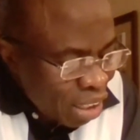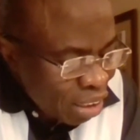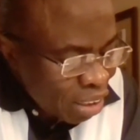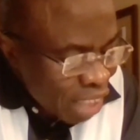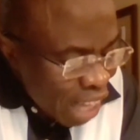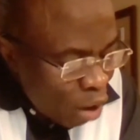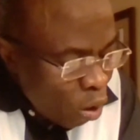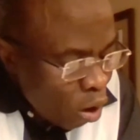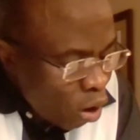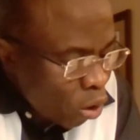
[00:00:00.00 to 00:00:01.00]
thou
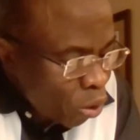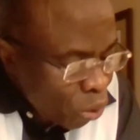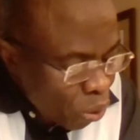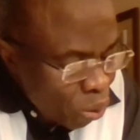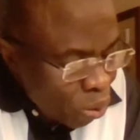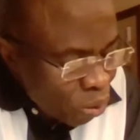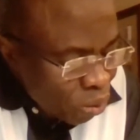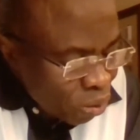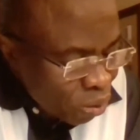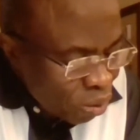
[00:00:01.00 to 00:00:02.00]
or you,
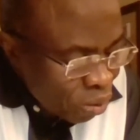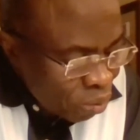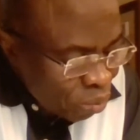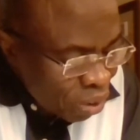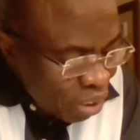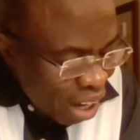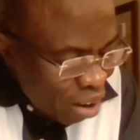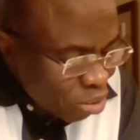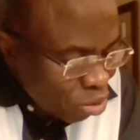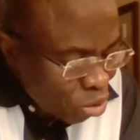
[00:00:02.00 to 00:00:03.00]
thou
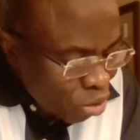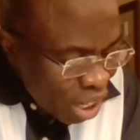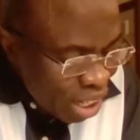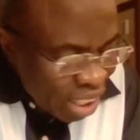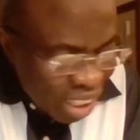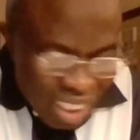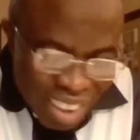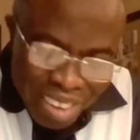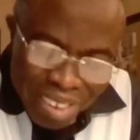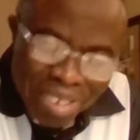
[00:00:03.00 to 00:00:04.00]
is usually
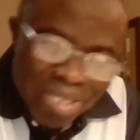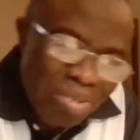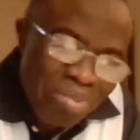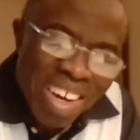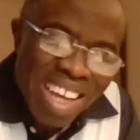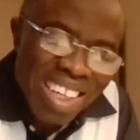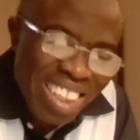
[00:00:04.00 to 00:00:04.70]
fine